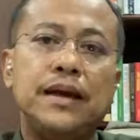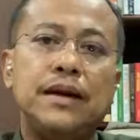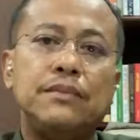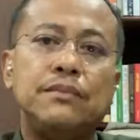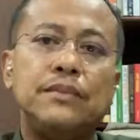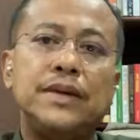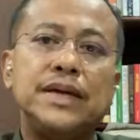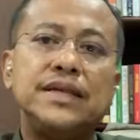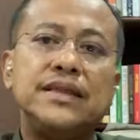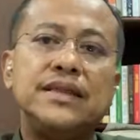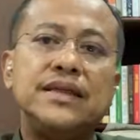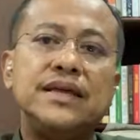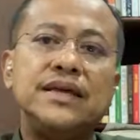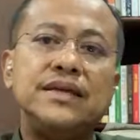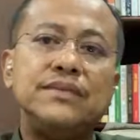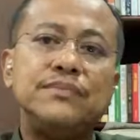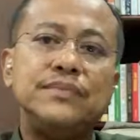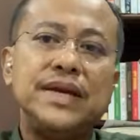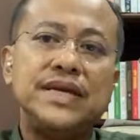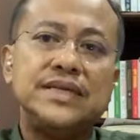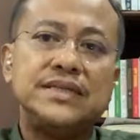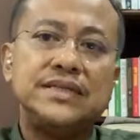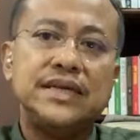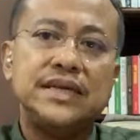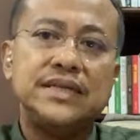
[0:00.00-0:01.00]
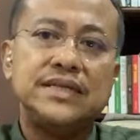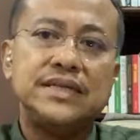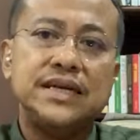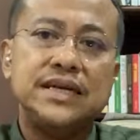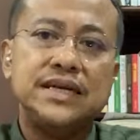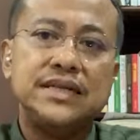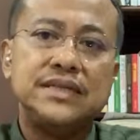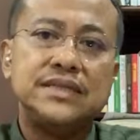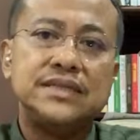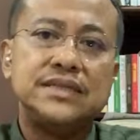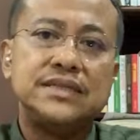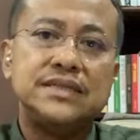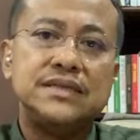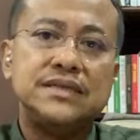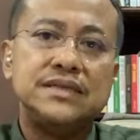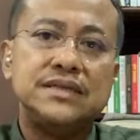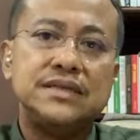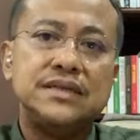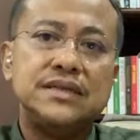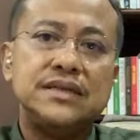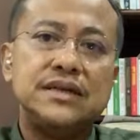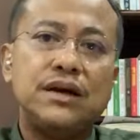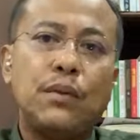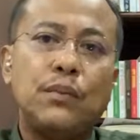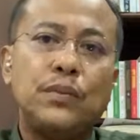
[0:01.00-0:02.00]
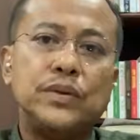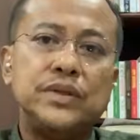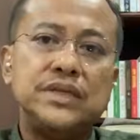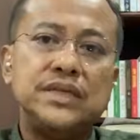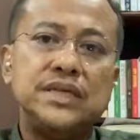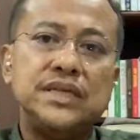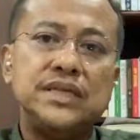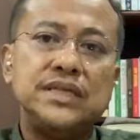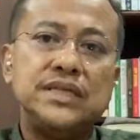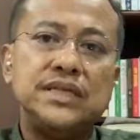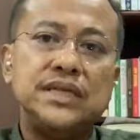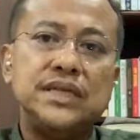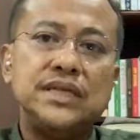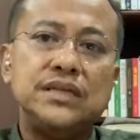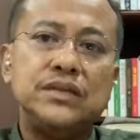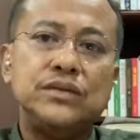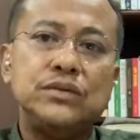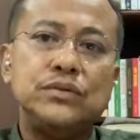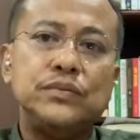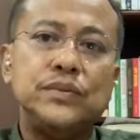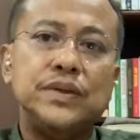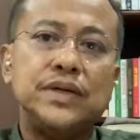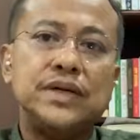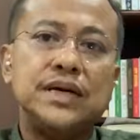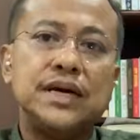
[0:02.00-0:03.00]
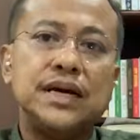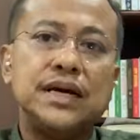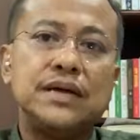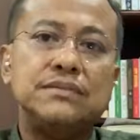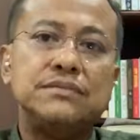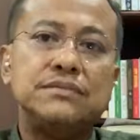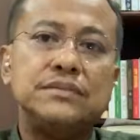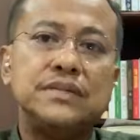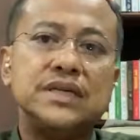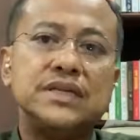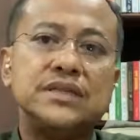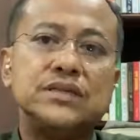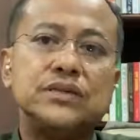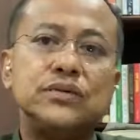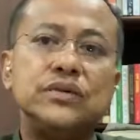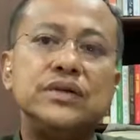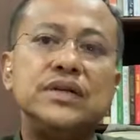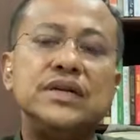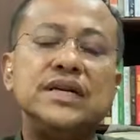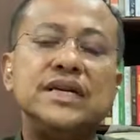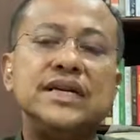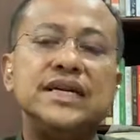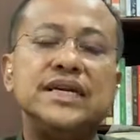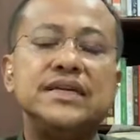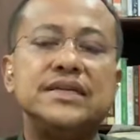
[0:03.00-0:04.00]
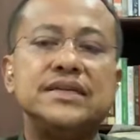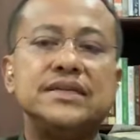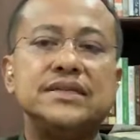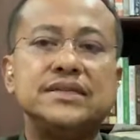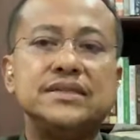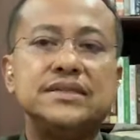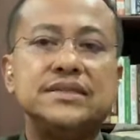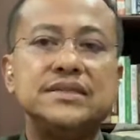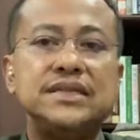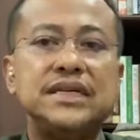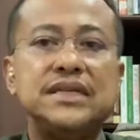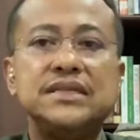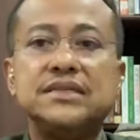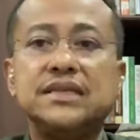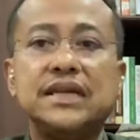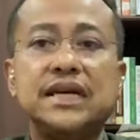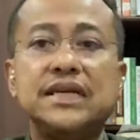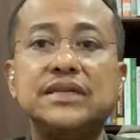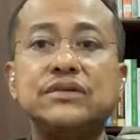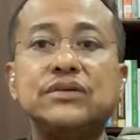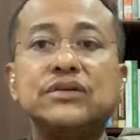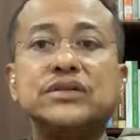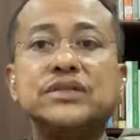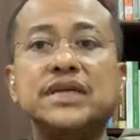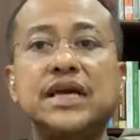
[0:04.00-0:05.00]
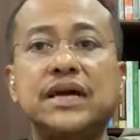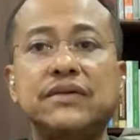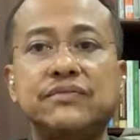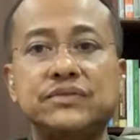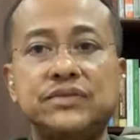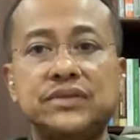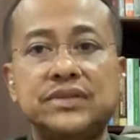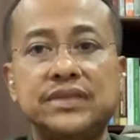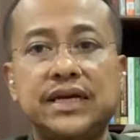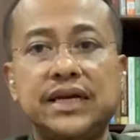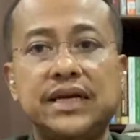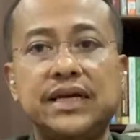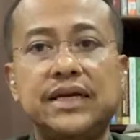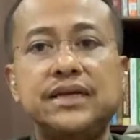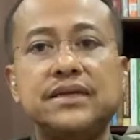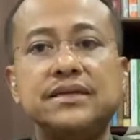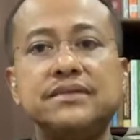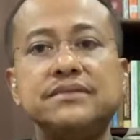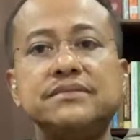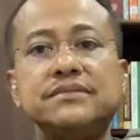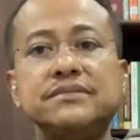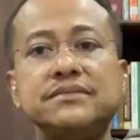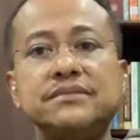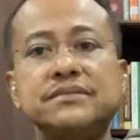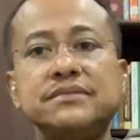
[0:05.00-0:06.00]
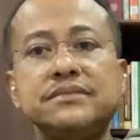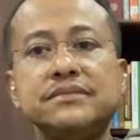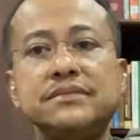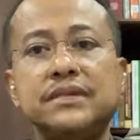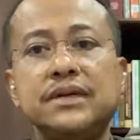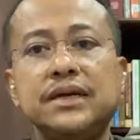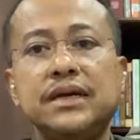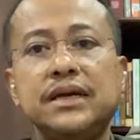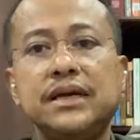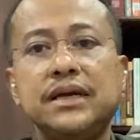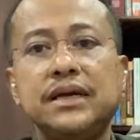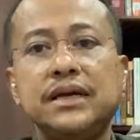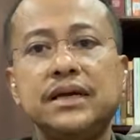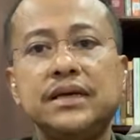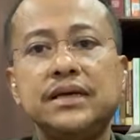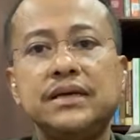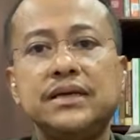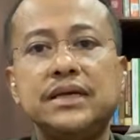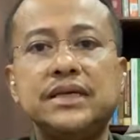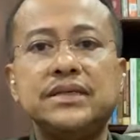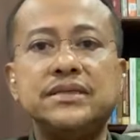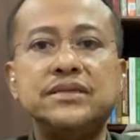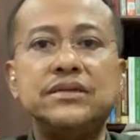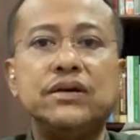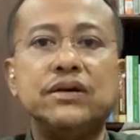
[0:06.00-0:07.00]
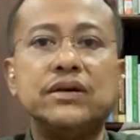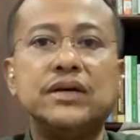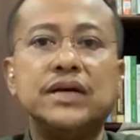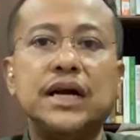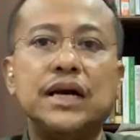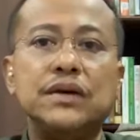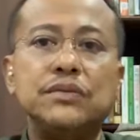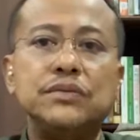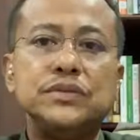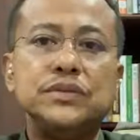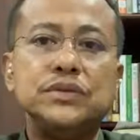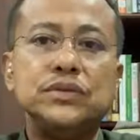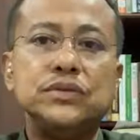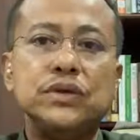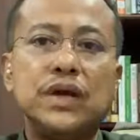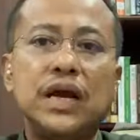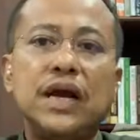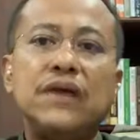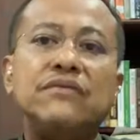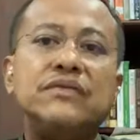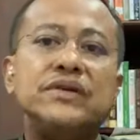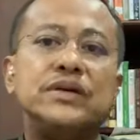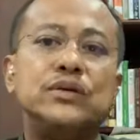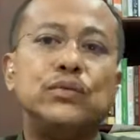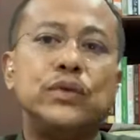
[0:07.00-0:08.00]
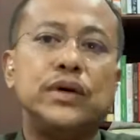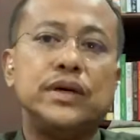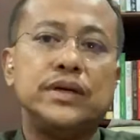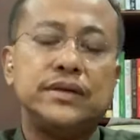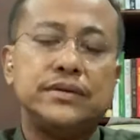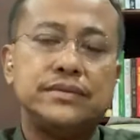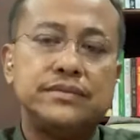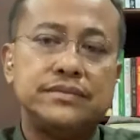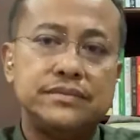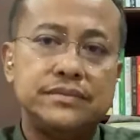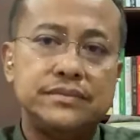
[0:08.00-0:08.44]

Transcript: My third message is the opportunity to become a student leader just like yourself today does not come to everyone.